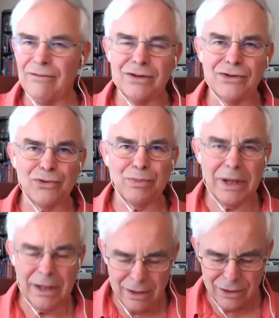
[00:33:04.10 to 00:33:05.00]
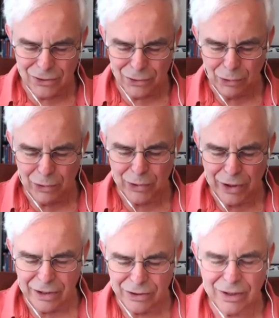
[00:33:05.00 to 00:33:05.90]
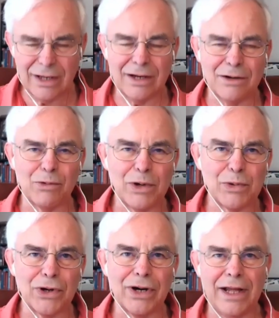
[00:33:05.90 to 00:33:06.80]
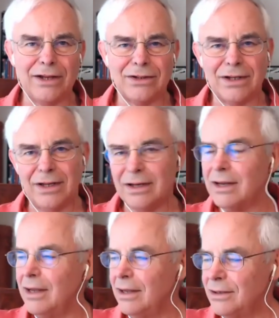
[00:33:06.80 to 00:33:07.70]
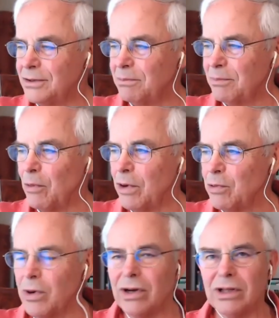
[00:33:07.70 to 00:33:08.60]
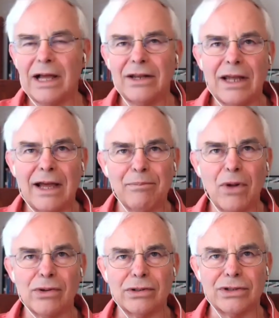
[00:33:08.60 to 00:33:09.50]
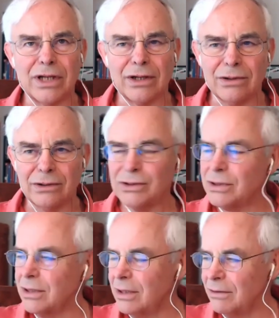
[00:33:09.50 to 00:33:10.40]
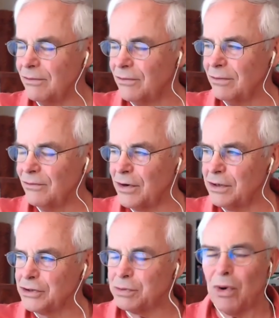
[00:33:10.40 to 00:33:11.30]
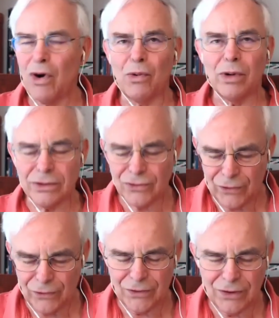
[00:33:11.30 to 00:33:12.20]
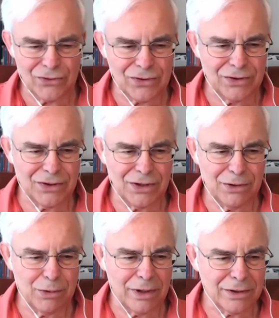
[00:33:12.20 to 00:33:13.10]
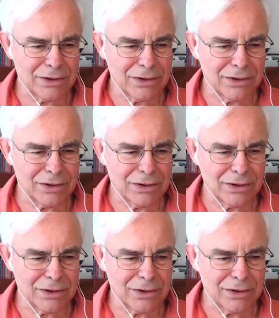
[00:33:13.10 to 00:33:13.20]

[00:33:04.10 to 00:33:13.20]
in Japan until we were 18, and we weren't 18 but we were allowed to have motorcycles, uh, very small ones, 50 cc ones.